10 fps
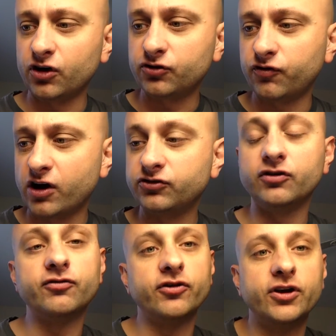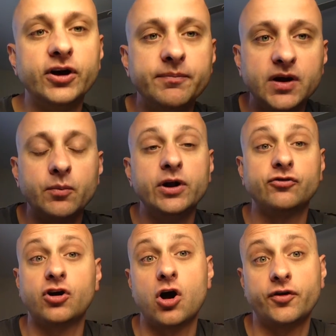function for the, we
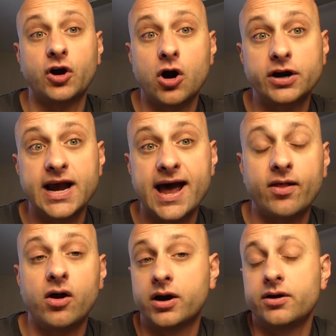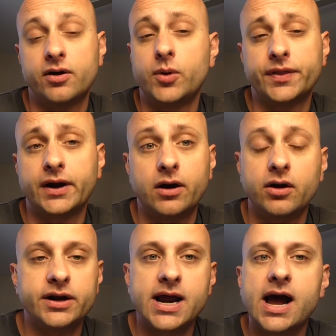used to call it the card catalog. I don't know what they
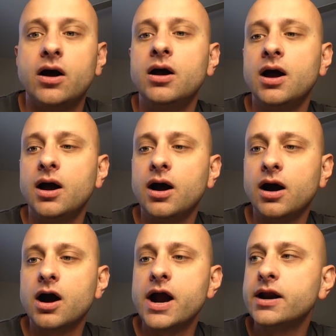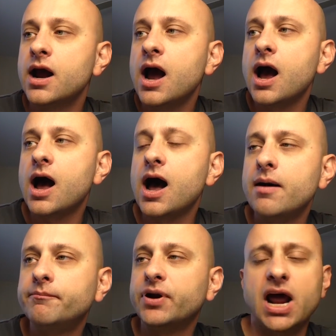call it now. All right.
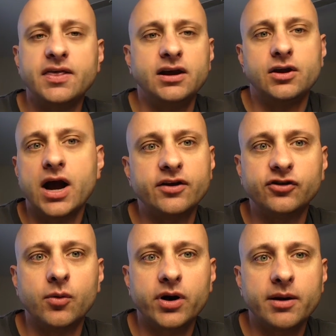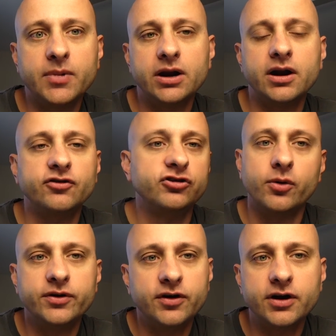But I think you guys know what I mean. I'll
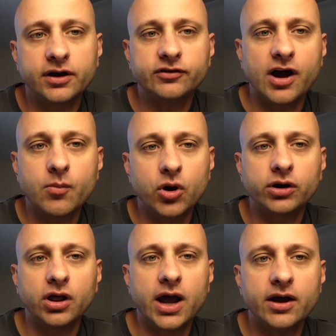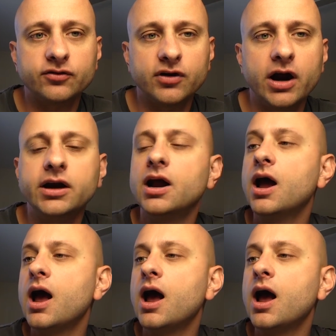show it to you next time we're in class, right?